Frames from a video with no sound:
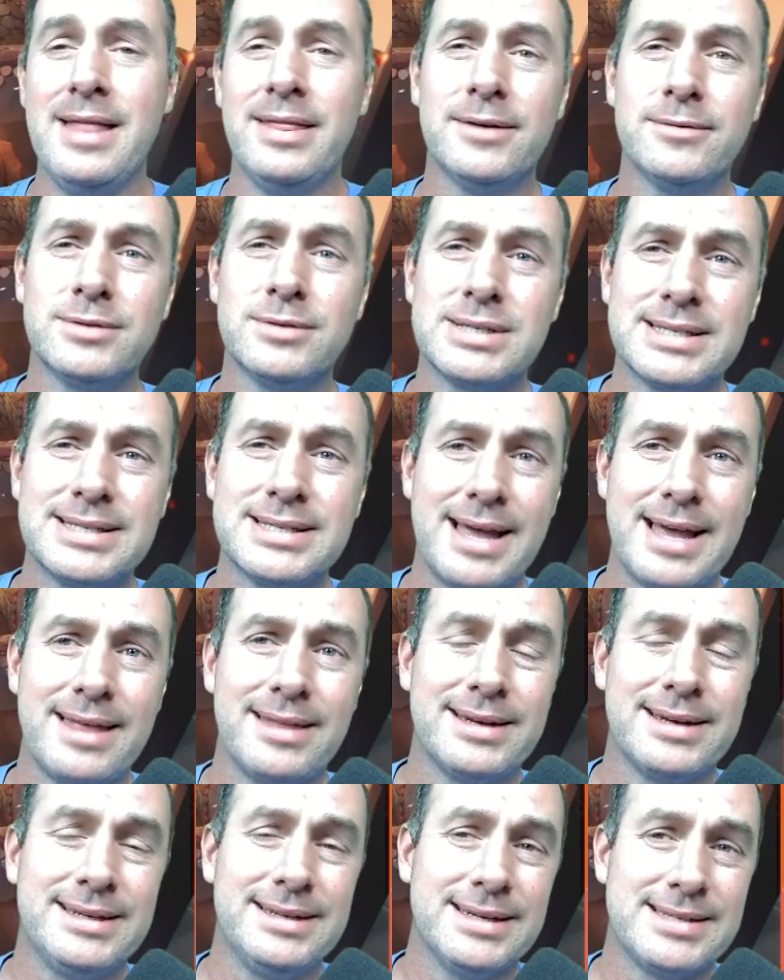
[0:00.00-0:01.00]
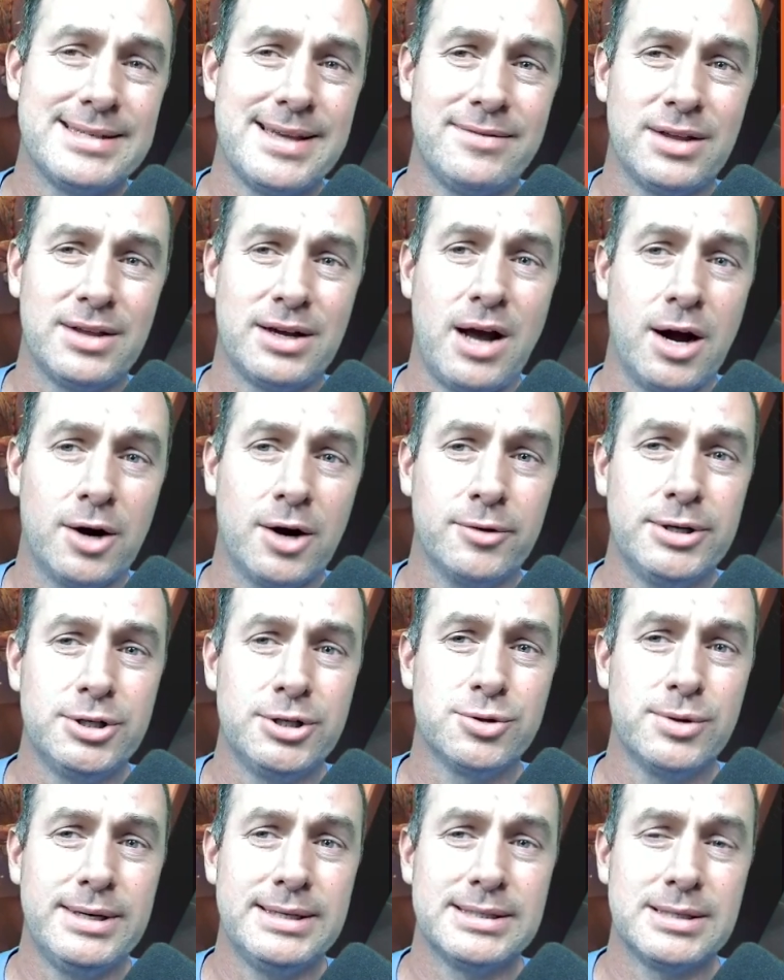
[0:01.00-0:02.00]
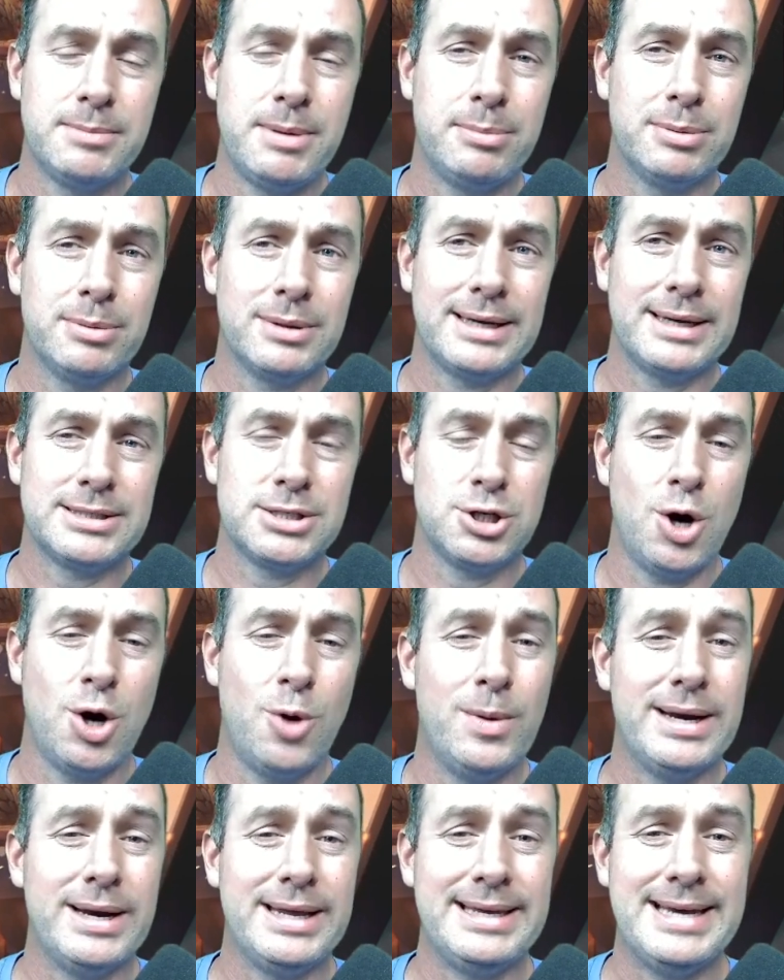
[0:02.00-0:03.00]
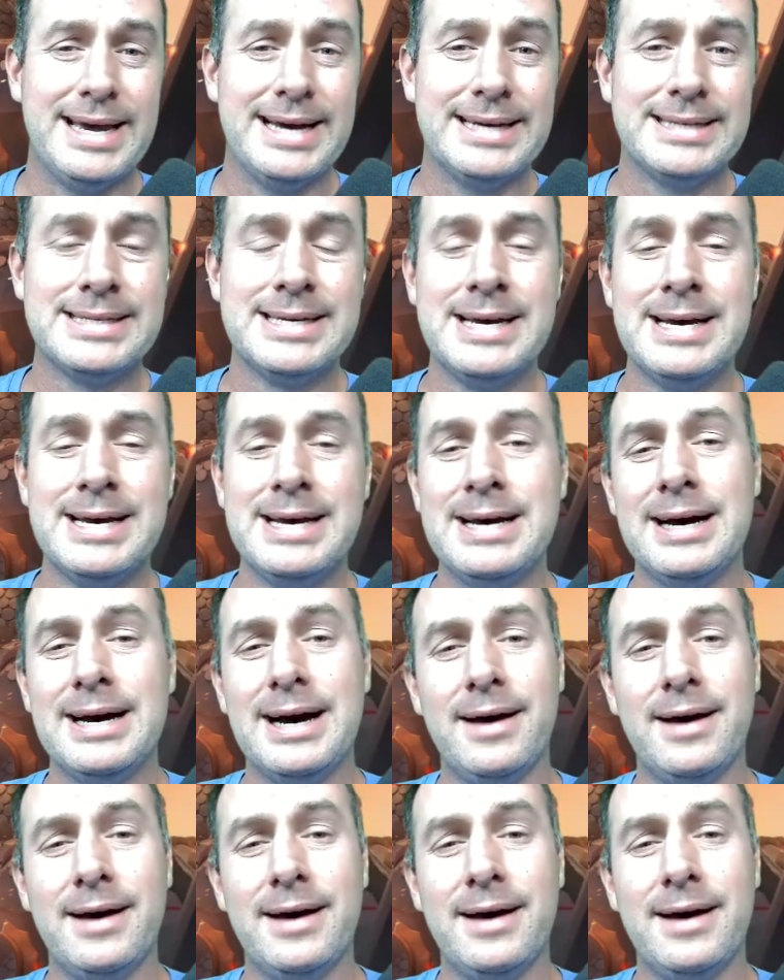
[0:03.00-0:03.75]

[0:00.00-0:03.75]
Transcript: The difference is Saladin does have the conquering tree, and some people like to go in and get